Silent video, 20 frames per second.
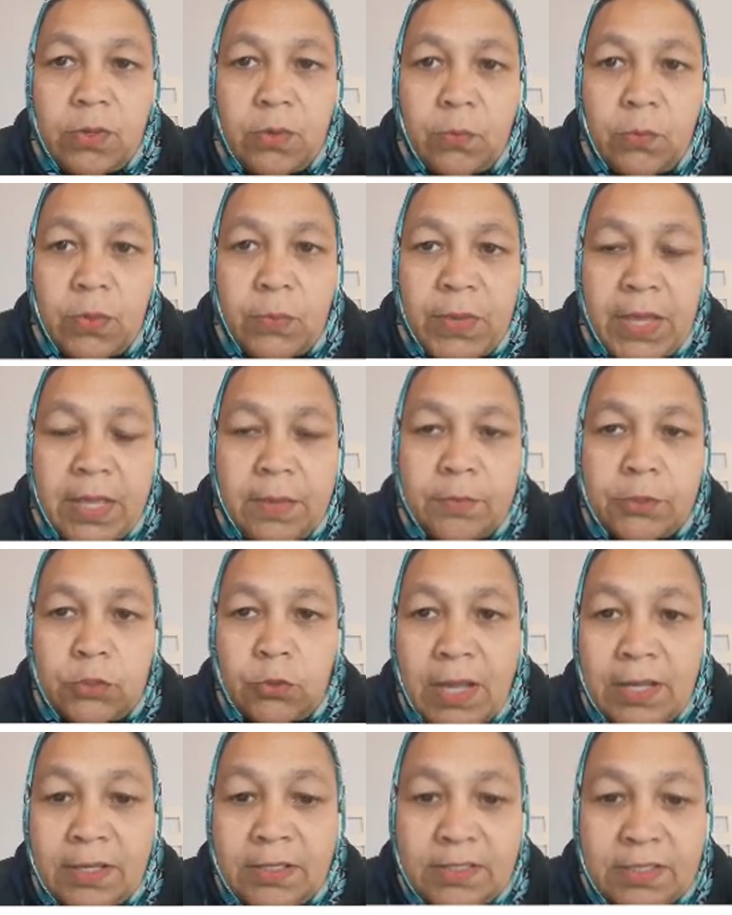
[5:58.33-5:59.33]
will be able to
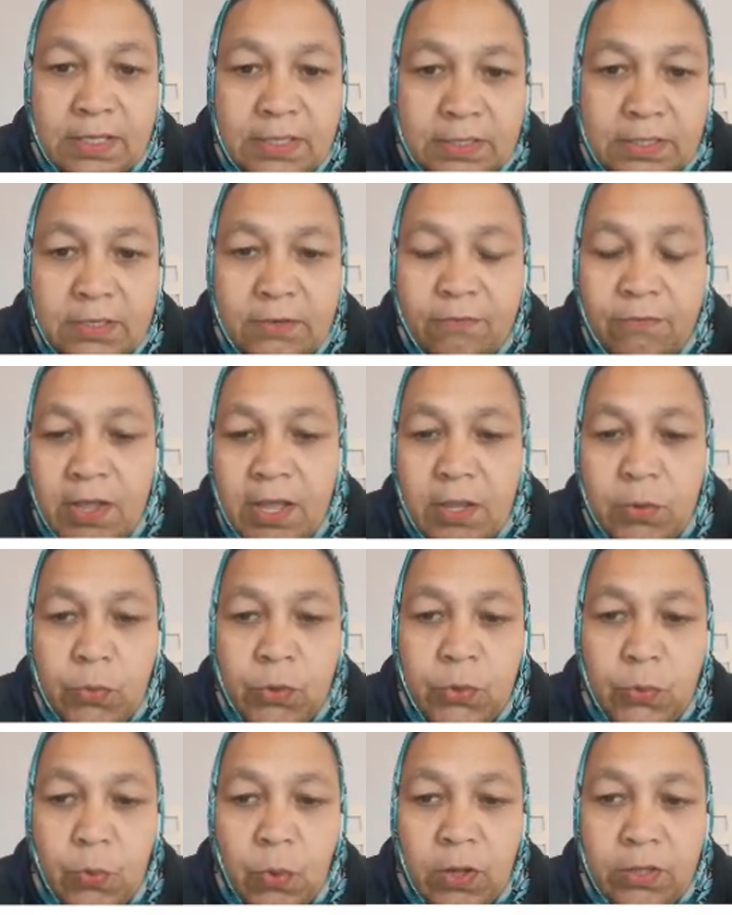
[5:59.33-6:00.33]
identify
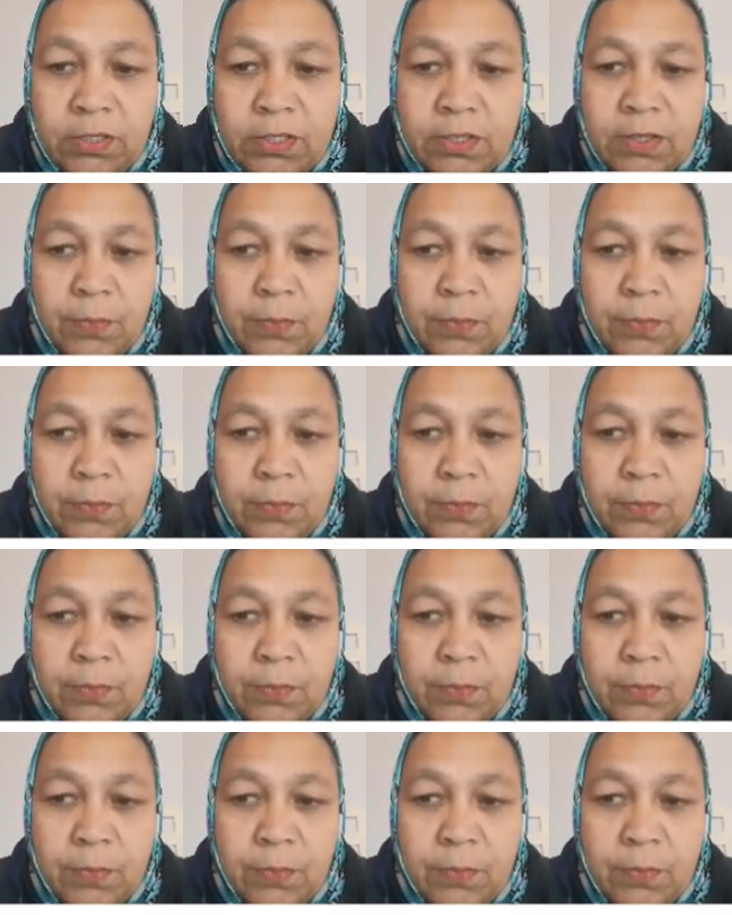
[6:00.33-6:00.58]
with what